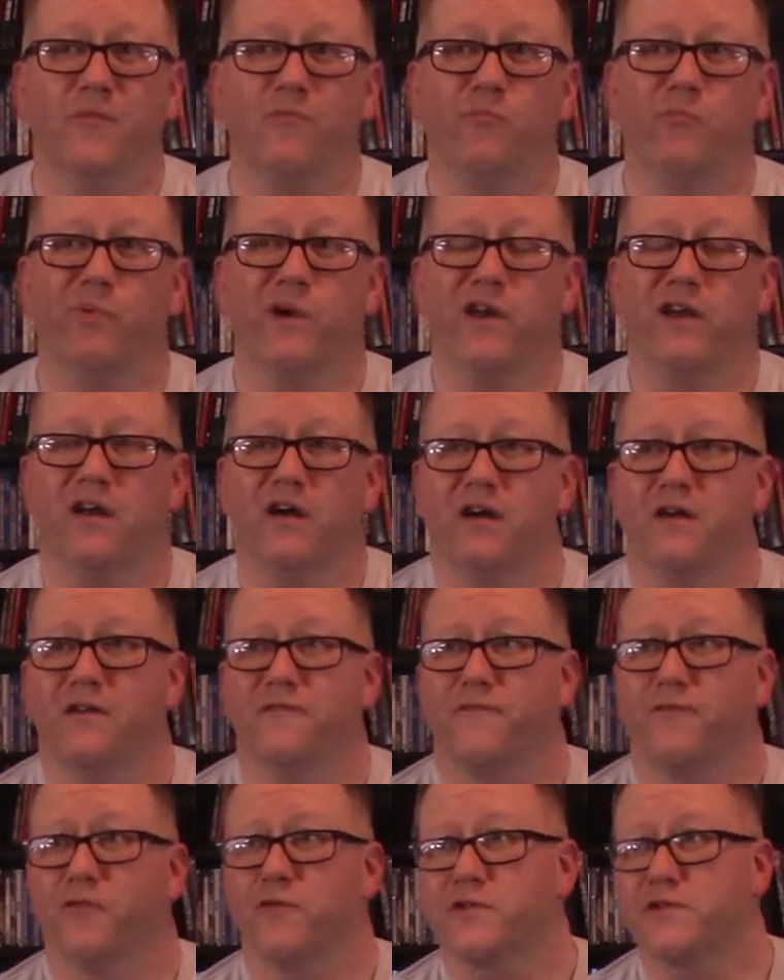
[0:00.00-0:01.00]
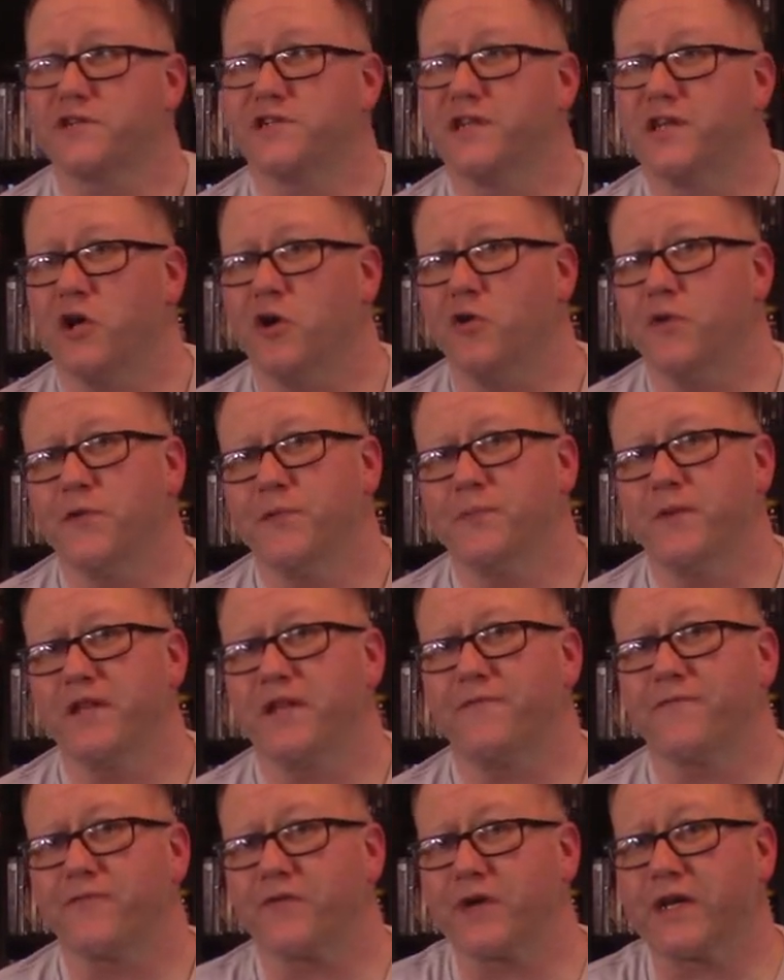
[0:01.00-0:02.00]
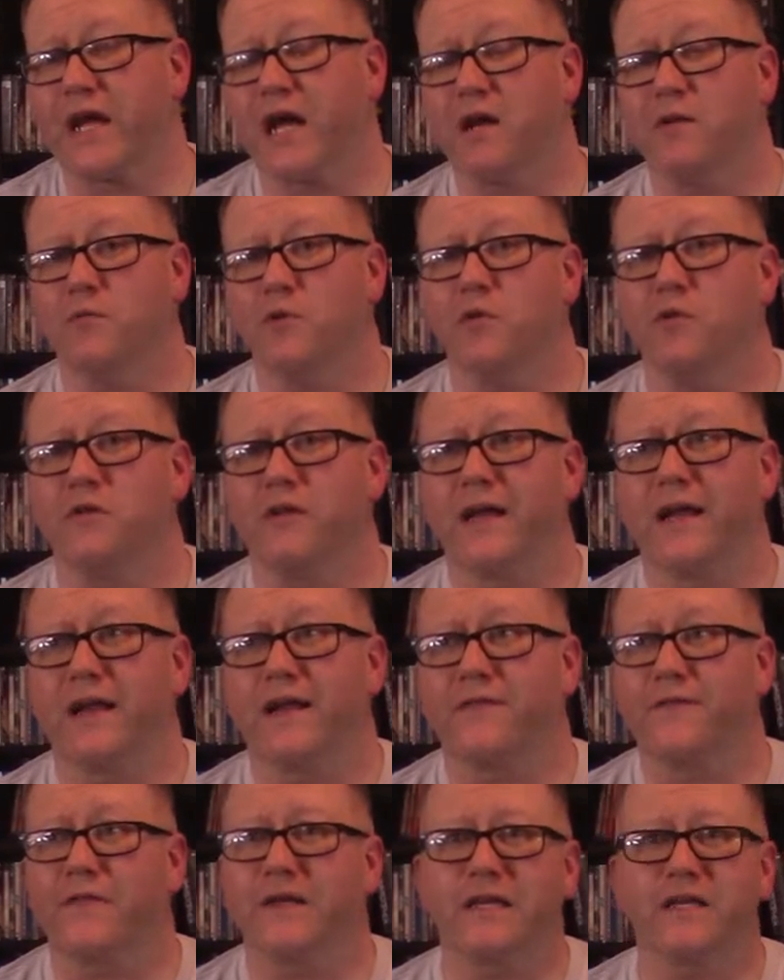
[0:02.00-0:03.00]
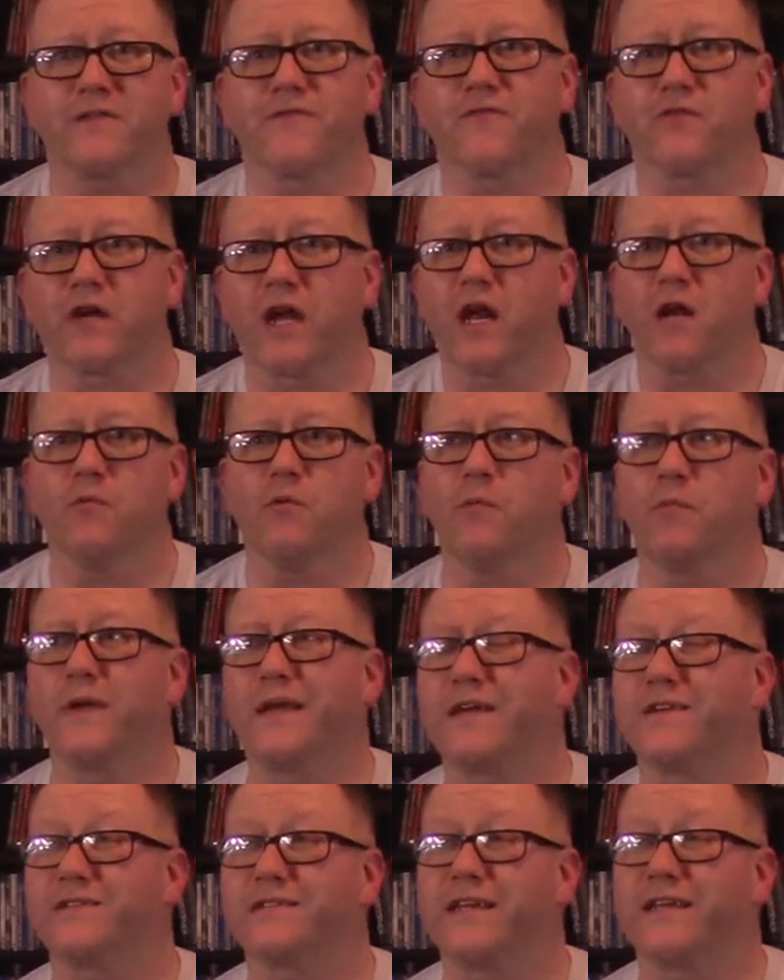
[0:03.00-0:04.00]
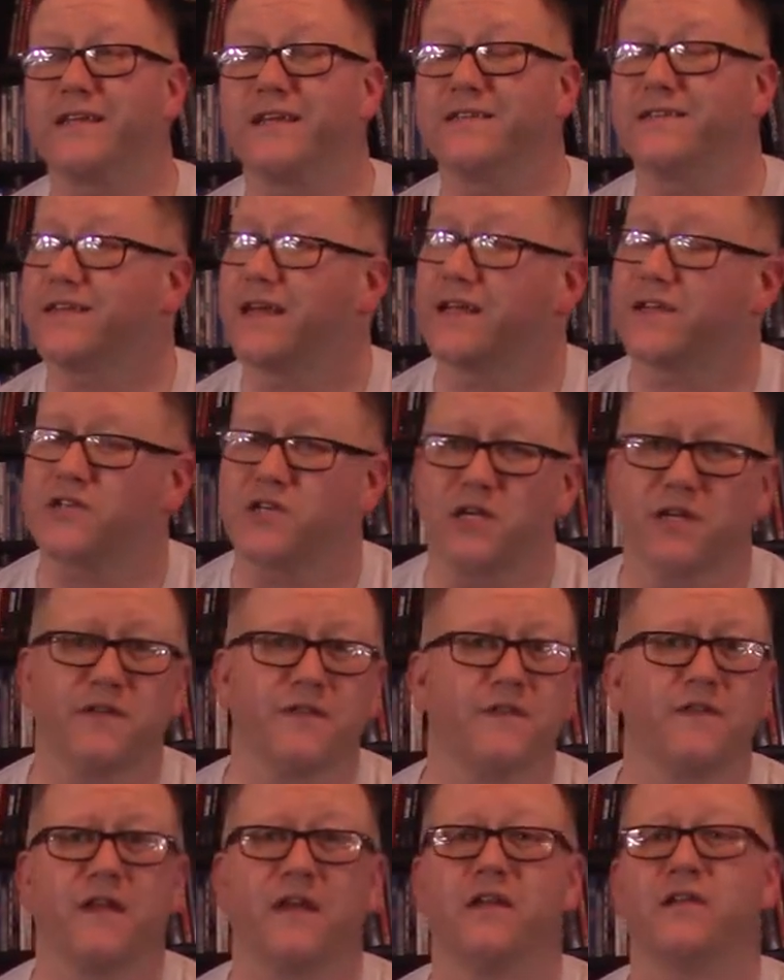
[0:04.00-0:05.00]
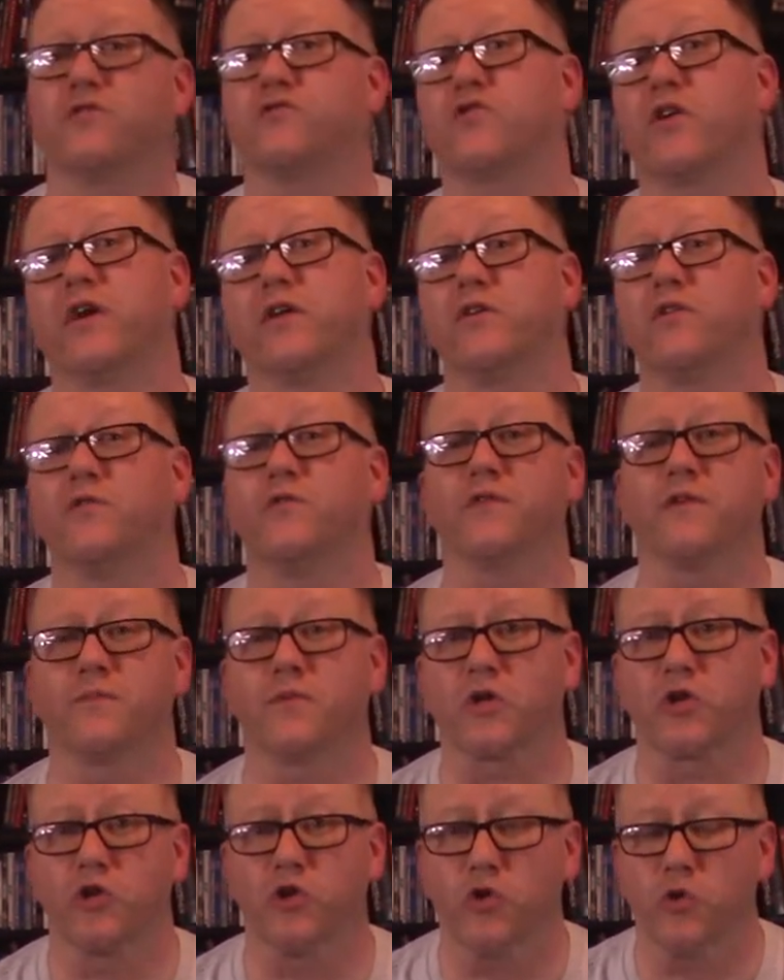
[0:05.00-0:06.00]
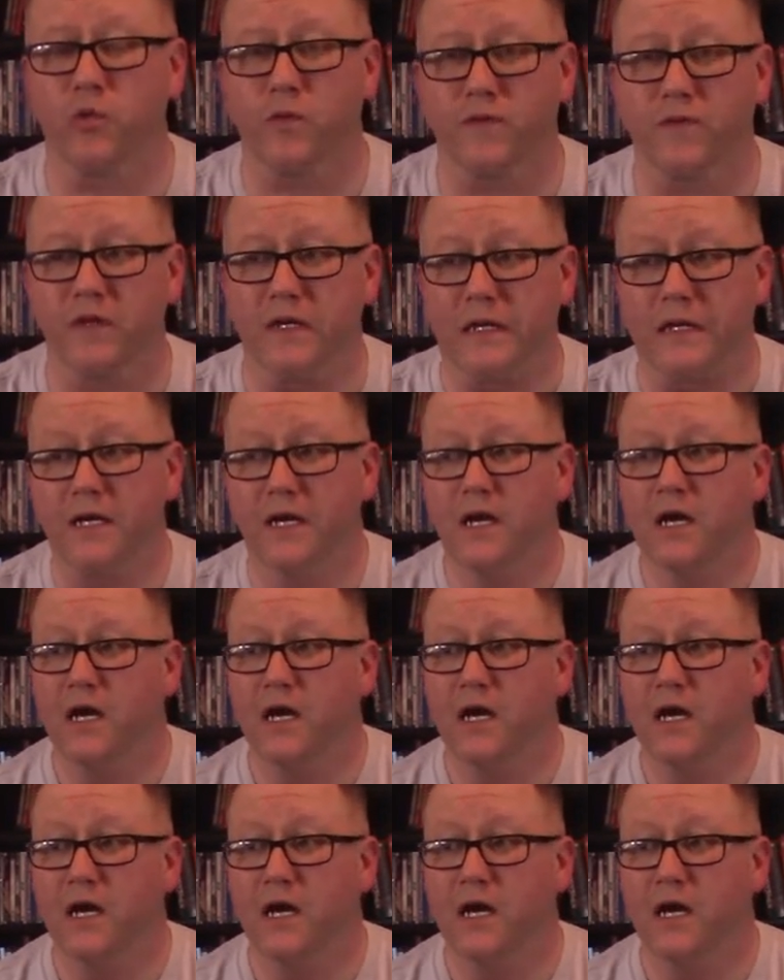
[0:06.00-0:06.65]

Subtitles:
But unfortunately, ultimately forgettable, and I think it's forgettable because they didn't take chances, they didn't try to do something new with it.